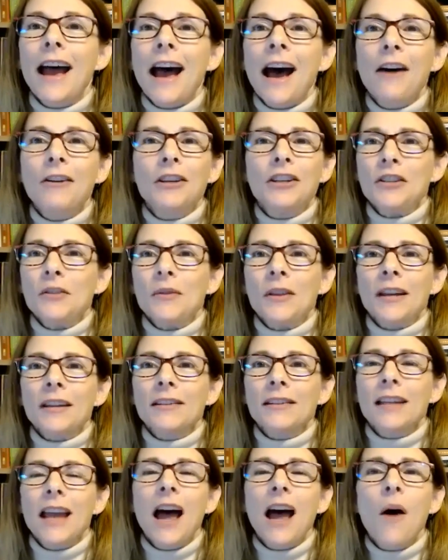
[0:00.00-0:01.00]
how to do
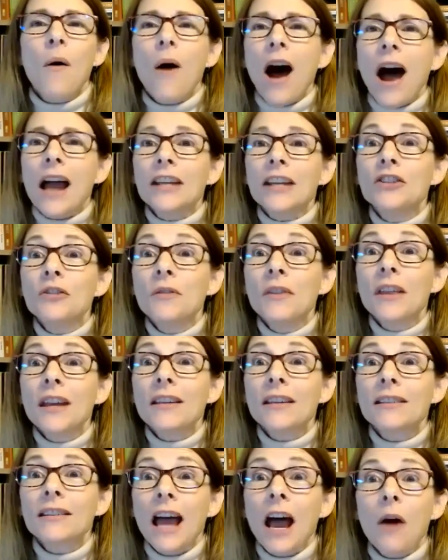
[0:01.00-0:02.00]
this, how I do
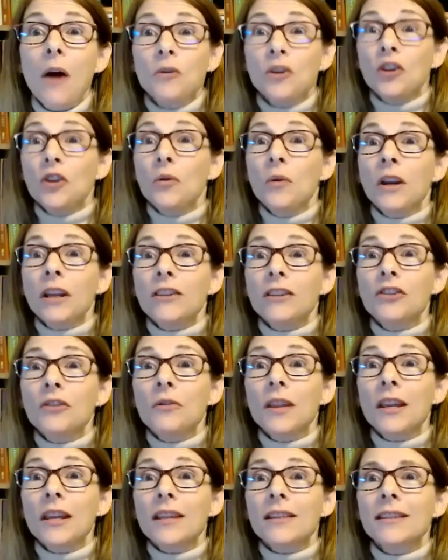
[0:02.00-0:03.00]
this, how you can
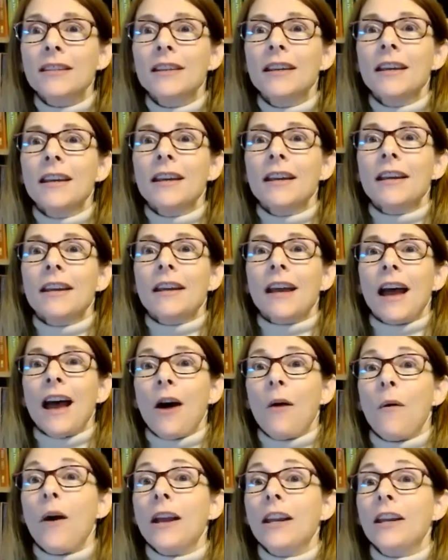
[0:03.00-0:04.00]
do this,
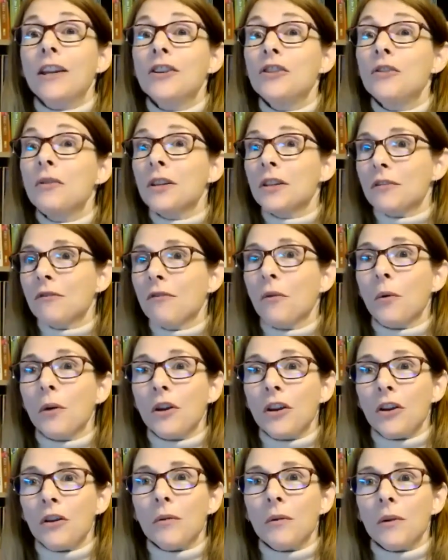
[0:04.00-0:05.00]
how I can do this for
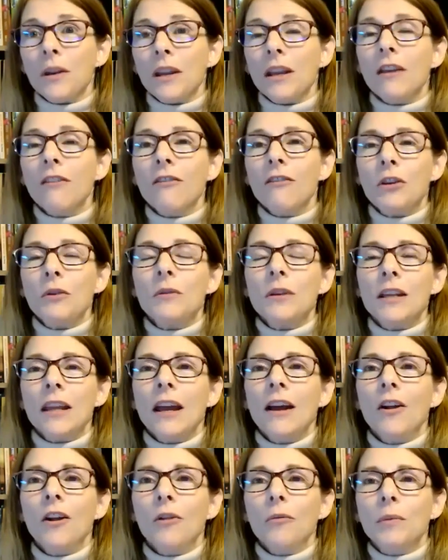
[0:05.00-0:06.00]
you if you need
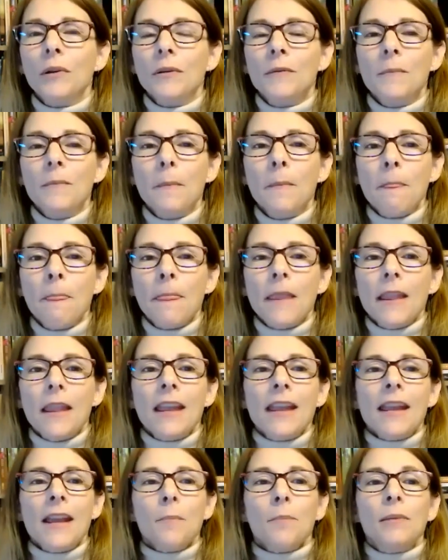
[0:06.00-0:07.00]
help.
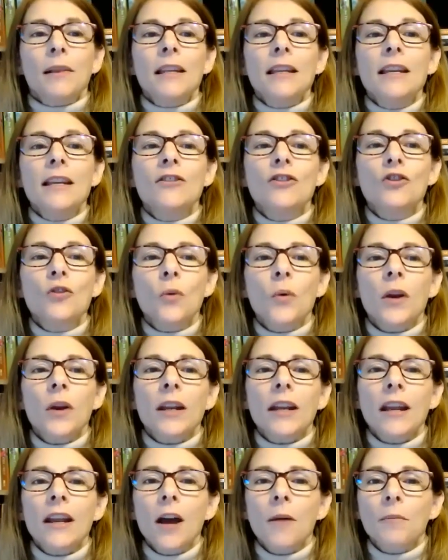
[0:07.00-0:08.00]
Please
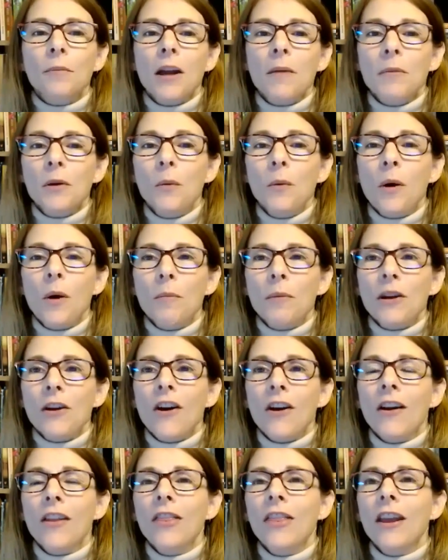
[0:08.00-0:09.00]
join an upcoming
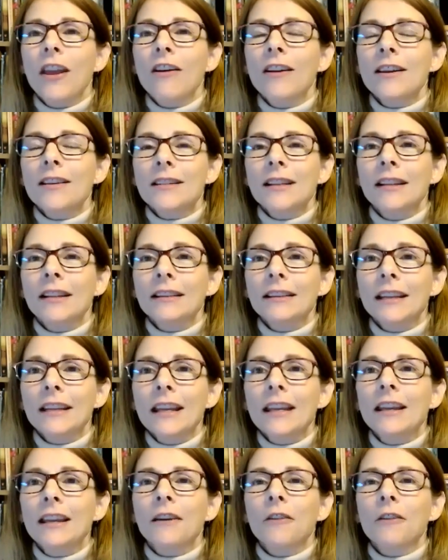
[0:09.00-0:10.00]
webinar. There is a
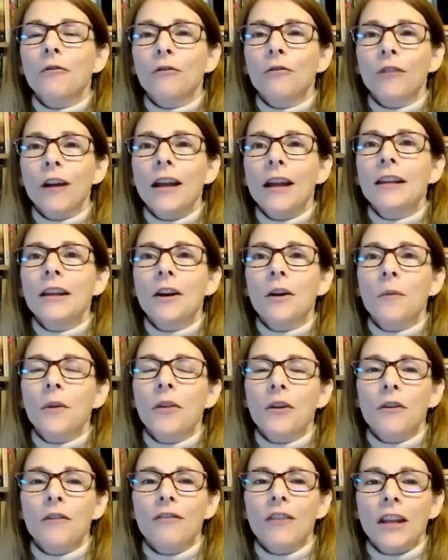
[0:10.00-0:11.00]
link right here
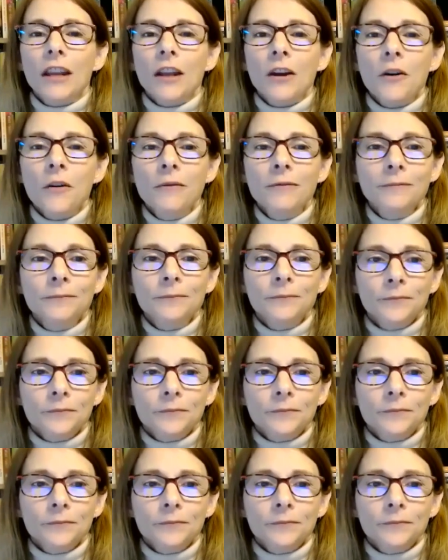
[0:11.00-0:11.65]
with your video.